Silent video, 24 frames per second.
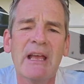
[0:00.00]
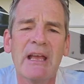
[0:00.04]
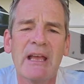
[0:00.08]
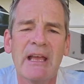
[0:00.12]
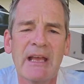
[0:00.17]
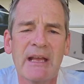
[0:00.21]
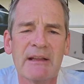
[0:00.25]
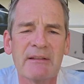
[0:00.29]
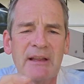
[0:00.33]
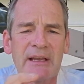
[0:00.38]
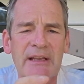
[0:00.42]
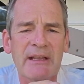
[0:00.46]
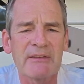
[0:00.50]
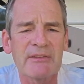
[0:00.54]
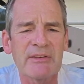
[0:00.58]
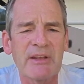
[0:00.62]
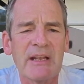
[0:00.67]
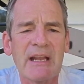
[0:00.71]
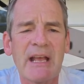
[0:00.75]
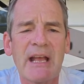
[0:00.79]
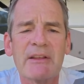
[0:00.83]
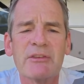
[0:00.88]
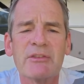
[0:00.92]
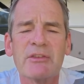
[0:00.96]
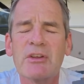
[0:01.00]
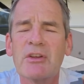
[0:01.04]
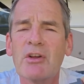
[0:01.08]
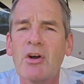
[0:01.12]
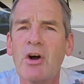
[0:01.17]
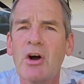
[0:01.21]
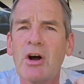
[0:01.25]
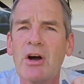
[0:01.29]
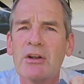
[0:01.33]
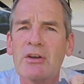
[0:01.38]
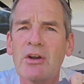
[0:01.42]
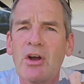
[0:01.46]
And like I said, has the
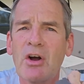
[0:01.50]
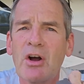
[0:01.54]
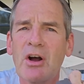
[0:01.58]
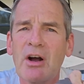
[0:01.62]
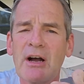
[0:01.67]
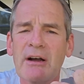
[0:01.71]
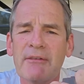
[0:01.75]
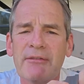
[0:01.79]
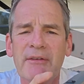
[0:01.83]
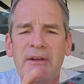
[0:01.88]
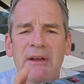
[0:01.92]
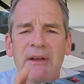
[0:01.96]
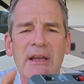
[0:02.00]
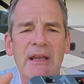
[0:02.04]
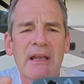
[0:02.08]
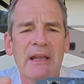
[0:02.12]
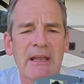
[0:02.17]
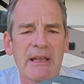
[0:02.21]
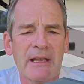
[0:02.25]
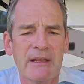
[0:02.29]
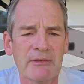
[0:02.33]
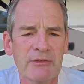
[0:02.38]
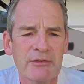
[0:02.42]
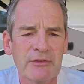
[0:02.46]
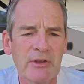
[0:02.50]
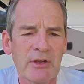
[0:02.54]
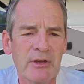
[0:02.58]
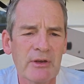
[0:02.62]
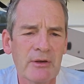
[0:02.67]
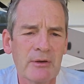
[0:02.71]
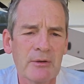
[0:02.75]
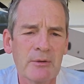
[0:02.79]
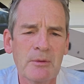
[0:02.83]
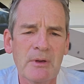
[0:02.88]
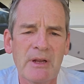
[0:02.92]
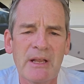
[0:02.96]
on off. And
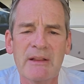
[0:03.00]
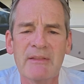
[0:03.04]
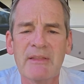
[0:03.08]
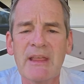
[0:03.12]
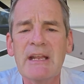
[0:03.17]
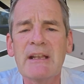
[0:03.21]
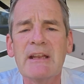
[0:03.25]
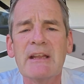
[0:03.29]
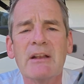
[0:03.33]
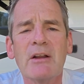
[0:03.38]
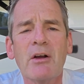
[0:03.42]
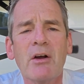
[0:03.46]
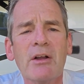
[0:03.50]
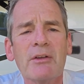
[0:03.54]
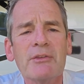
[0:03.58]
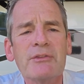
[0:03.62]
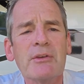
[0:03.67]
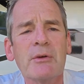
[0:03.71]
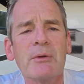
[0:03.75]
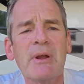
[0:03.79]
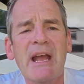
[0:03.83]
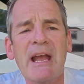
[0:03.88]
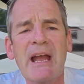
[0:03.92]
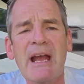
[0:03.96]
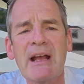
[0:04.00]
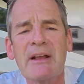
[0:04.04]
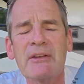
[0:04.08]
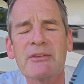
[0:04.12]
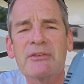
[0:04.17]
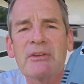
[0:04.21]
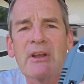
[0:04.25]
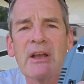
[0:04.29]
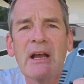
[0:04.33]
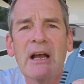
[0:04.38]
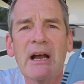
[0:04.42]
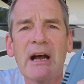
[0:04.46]
so, and then it also
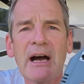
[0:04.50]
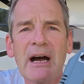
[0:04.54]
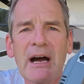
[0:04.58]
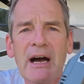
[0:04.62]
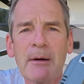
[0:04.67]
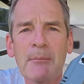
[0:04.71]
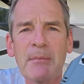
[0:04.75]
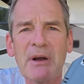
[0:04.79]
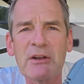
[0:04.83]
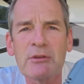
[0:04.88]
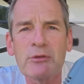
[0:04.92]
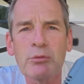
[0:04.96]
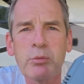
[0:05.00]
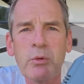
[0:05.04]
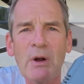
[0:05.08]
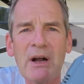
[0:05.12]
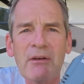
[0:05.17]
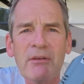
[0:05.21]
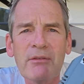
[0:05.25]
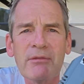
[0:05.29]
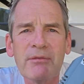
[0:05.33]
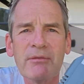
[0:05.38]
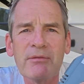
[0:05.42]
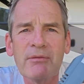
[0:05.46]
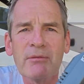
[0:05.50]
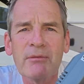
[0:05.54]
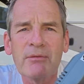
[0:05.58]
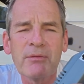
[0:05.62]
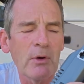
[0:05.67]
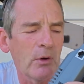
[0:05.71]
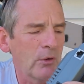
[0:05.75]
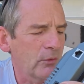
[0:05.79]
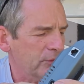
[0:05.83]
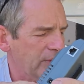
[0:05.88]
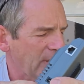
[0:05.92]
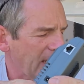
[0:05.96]
has um, a 12
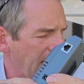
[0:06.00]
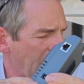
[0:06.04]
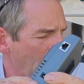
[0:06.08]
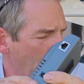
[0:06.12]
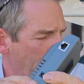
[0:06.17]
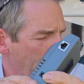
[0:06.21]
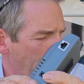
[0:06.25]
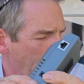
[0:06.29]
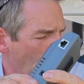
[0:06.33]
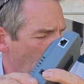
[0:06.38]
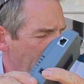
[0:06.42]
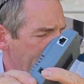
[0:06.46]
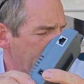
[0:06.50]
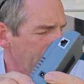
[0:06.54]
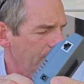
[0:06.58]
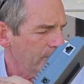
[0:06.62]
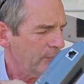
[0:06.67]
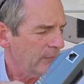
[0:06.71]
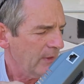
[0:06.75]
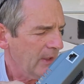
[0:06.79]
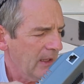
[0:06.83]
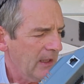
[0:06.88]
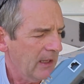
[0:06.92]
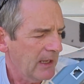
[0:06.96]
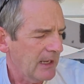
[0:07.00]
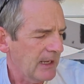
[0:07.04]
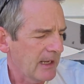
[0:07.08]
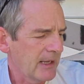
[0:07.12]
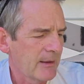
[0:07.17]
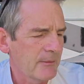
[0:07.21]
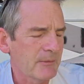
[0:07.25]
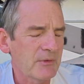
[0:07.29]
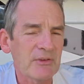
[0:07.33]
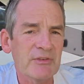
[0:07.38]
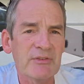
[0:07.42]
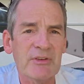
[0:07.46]
volt output
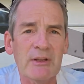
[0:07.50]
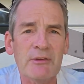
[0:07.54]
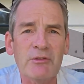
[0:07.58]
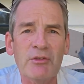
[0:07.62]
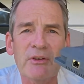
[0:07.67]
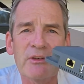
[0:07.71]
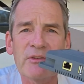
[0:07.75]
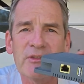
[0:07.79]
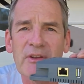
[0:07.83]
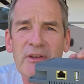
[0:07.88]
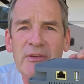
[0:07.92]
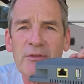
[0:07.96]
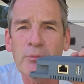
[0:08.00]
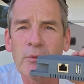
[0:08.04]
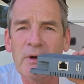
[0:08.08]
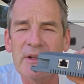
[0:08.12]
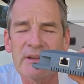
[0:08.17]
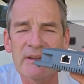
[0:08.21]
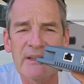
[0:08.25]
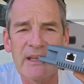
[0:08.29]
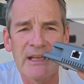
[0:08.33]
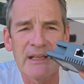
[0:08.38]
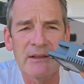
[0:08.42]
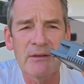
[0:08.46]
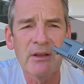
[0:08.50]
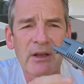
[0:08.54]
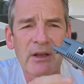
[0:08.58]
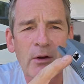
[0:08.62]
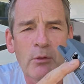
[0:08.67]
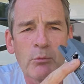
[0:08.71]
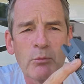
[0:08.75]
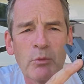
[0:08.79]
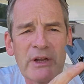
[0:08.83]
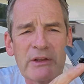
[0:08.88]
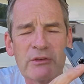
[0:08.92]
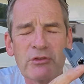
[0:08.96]
uh, such as this one did,
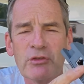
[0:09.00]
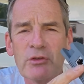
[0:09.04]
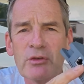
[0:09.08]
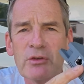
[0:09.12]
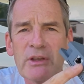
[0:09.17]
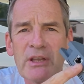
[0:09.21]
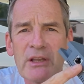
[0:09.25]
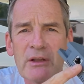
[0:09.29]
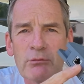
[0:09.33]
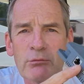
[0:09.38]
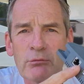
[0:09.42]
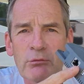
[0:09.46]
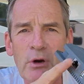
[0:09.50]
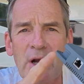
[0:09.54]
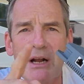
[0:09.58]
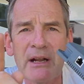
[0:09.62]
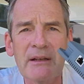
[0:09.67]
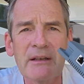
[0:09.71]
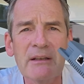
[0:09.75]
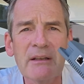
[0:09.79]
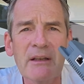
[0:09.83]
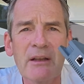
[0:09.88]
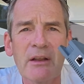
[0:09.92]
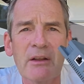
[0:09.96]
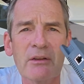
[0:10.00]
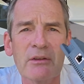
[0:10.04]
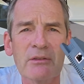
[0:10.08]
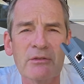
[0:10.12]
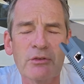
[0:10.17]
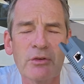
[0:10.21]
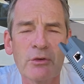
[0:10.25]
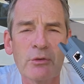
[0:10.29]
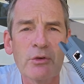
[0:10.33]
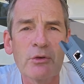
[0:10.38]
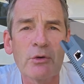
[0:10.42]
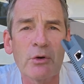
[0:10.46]
which you can run
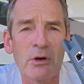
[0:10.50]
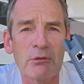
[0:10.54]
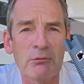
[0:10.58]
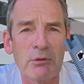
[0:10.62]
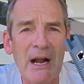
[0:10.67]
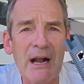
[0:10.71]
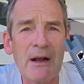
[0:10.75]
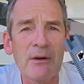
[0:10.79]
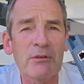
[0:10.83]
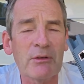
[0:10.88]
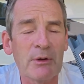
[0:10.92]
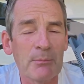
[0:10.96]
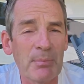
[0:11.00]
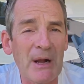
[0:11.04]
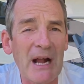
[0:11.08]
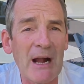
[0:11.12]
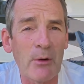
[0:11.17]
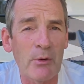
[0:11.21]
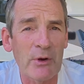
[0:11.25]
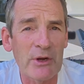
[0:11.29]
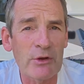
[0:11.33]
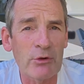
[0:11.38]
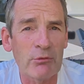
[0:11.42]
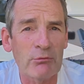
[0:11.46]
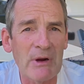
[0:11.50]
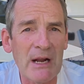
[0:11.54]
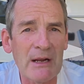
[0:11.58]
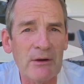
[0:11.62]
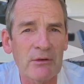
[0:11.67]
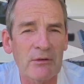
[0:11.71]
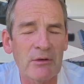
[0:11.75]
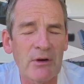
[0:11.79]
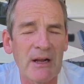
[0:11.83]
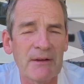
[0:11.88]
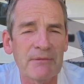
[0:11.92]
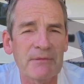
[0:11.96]
to your router and power your
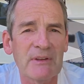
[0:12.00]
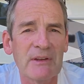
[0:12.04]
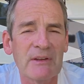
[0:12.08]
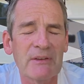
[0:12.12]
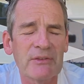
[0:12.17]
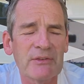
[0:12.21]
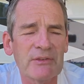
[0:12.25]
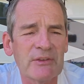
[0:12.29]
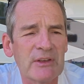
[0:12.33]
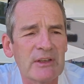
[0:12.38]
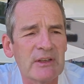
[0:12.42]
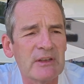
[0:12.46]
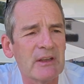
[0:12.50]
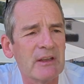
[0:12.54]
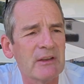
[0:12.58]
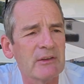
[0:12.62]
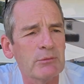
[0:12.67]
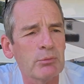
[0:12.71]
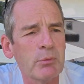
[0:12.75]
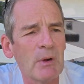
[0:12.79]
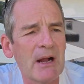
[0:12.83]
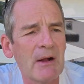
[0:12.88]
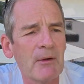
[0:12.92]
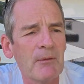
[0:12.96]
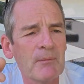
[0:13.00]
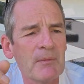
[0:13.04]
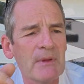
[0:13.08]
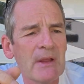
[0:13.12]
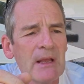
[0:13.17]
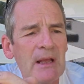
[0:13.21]
router off DC as well.